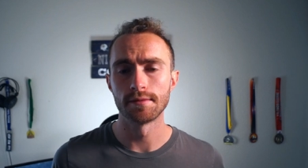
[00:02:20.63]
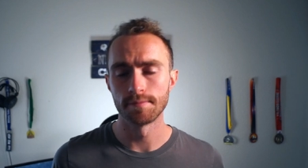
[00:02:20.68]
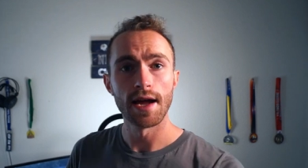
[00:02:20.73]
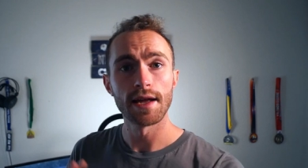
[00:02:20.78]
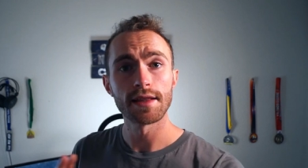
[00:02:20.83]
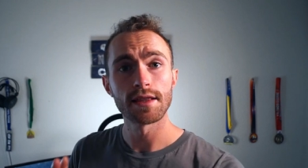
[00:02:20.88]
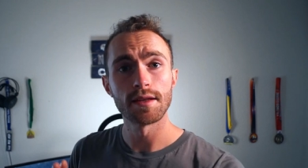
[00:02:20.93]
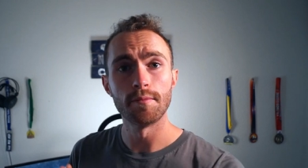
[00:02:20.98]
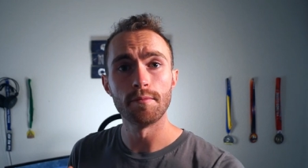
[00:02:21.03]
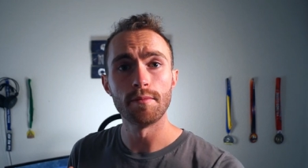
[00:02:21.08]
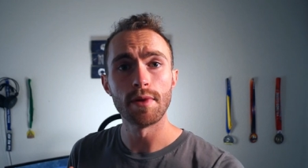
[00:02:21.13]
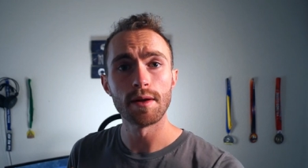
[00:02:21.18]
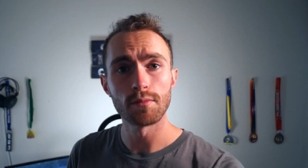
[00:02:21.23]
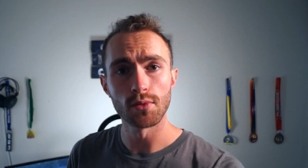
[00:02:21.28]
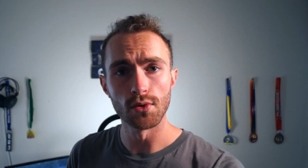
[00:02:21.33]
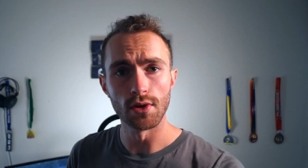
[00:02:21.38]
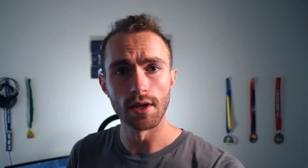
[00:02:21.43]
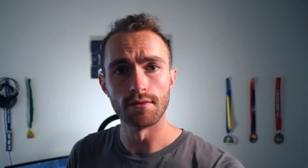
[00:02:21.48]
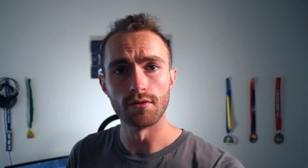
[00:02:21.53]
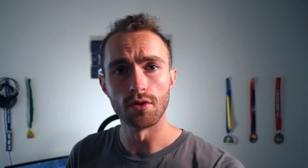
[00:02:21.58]
At the
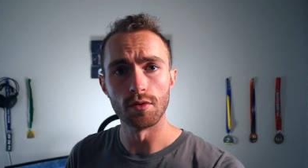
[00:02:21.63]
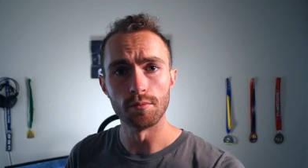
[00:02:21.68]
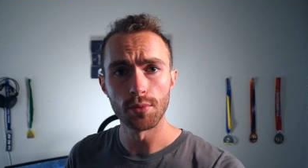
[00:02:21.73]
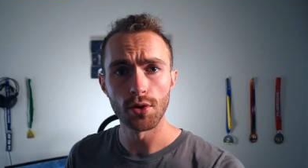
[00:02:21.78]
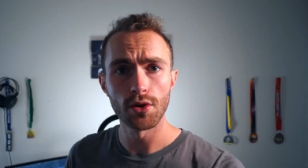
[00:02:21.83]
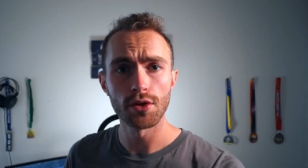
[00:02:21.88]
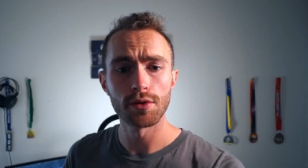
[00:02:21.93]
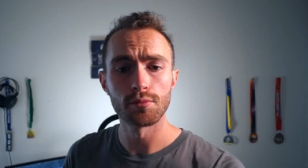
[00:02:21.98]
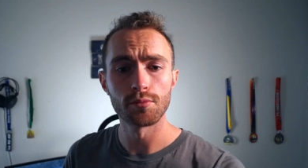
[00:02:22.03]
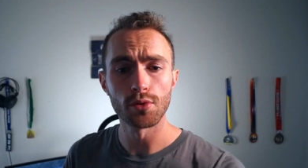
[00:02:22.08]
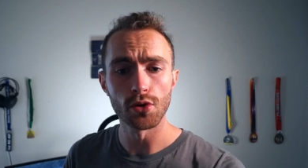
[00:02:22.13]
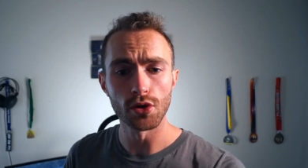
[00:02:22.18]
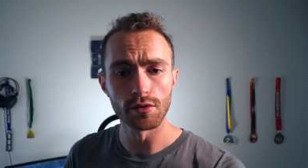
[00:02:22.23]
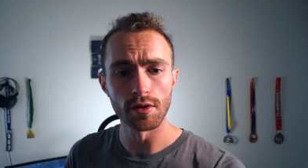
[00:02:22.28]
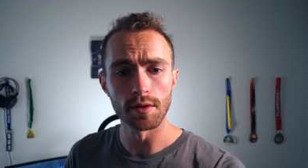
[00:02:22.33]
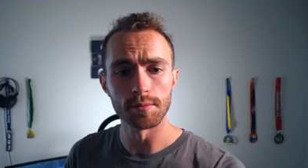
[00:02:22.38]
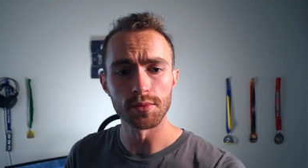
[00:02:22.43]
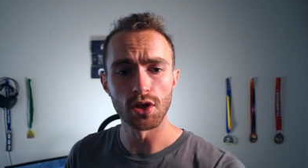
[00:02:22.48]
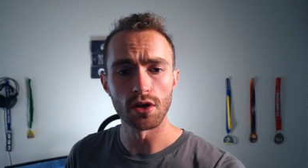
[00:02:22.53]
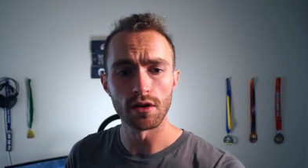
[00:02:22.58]
member level, both
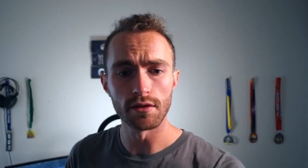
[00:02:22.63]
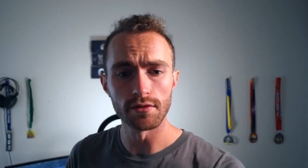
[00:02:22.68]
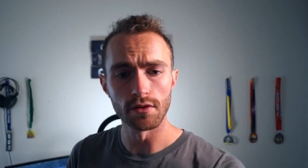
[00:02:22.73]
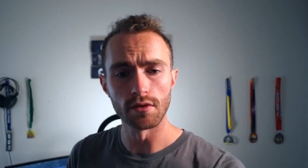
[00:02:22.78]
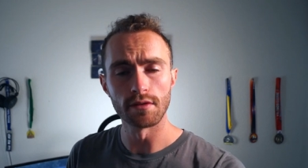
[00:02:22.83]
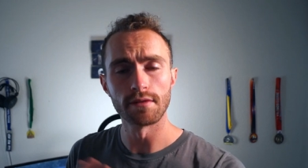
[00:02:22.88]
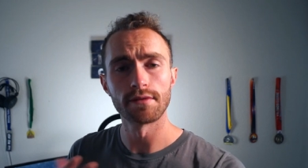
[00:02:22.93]
programs offer